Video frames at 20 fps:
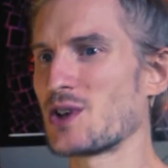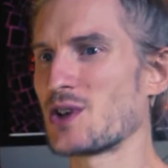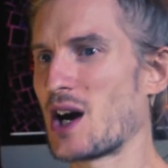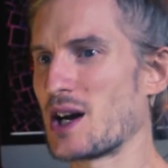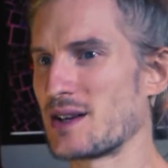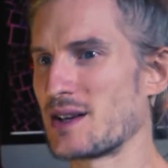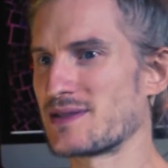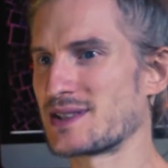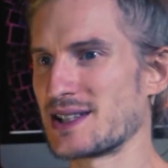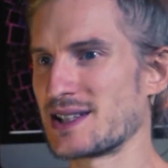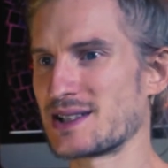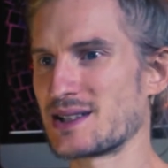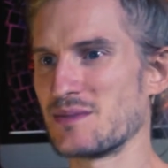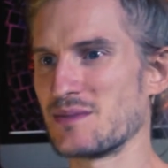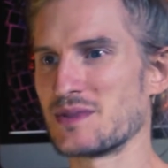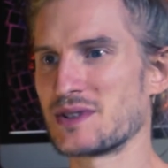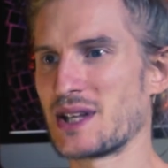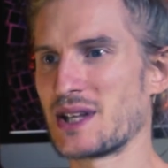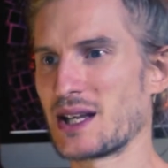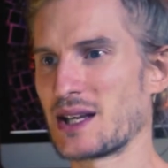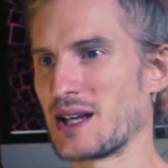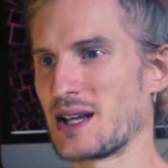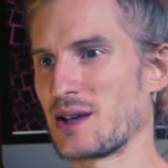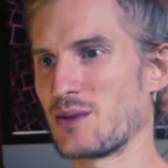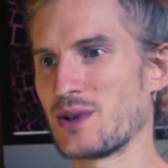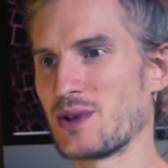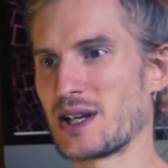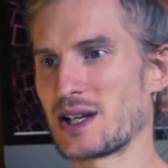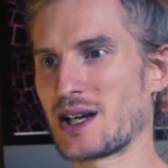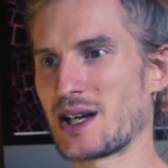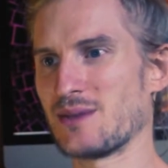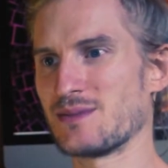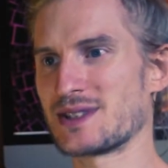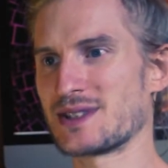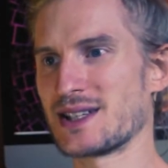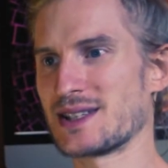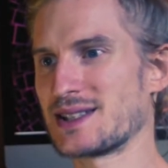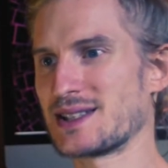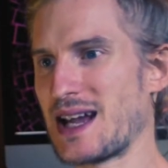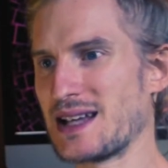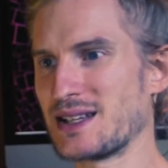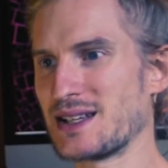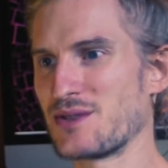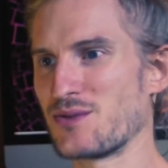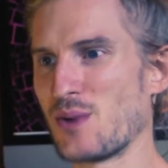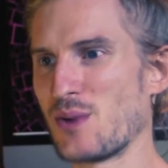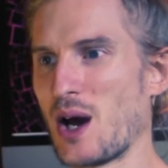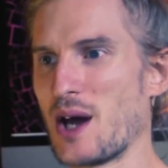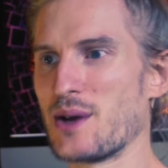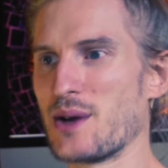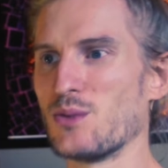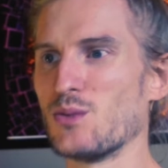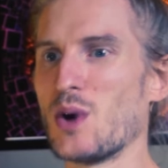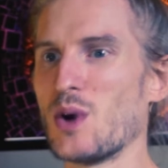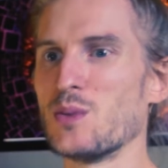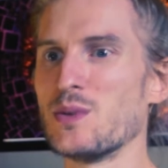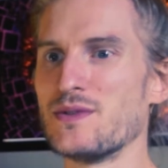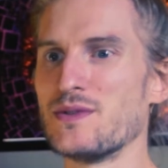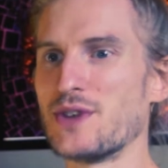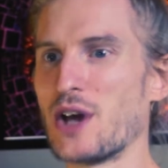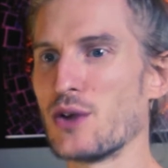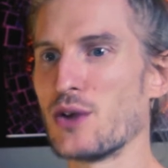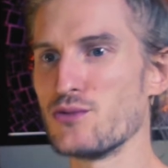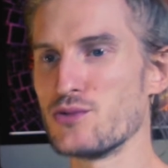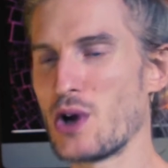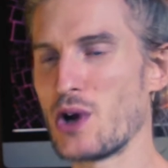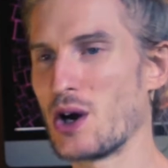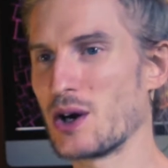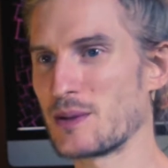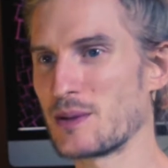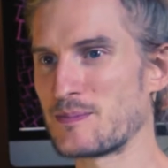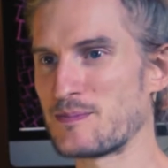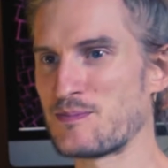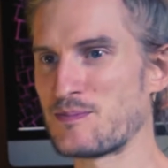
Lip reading: kind of systems thinking when it comes to setting right what we've done wrong.